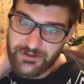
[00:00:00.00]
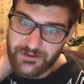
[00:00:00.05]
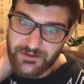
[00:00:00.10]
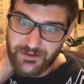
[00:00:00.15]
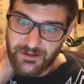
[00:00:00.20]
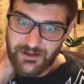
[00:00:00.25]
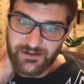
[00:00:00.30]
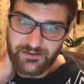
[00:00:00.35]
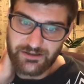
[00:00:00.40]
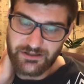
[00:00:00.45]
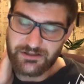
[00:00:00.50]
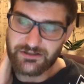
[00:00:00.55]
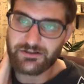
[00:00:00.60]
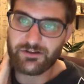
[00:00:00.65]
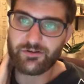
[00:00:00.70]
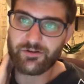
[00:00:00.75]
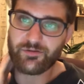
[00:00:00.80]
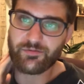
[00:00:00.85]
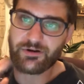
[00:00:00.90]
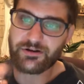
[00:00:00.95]
I think,
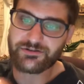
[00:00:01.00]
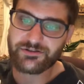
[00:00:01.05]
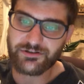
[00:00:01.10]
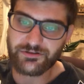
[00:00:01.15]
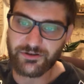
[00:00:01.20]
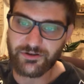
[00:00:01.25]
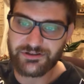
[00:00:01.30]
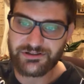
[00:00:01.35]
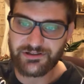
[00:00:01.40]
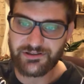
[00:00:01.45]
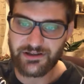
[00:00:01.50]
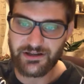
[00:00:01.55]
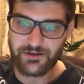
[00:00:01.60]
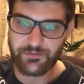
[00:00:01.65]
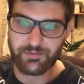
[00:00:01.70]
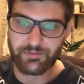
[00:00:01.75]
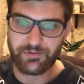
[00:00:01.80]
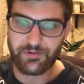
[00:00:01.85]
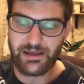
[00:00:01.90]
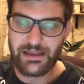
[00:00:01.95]
the rounds are close. I think
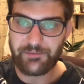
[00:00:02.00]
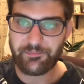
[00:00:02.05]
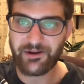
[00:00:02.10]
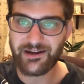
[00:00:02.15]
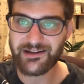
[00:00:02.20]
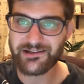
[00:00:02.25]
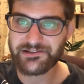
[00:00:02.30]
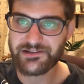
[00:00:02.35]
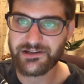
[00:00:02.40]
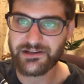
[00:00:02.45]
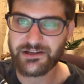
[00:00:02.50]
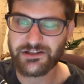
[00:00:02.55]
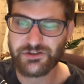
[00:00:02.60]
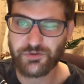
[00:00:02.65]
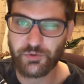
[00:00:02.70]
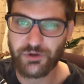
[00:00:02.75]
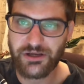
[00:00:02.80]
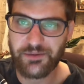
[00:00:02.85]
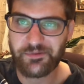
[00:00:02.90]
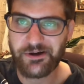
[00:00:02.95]
Pennington can
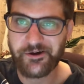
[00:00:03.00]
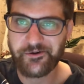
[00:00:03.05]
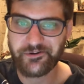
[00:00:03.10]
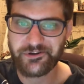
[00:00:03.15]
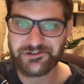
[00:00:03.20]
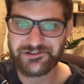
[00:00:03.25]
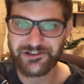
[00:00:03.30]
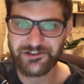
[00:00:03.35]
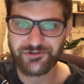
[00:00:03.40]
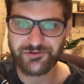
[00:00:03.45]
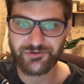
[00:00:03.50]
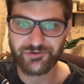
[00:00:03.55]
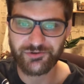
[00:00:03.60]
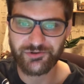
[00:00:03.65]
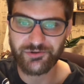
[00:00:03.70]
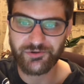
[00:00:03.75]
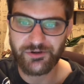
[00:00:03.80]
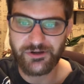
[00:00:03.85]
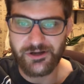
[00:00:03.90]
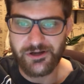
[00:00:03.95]
squeak him out because of
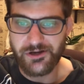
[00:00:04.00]
control.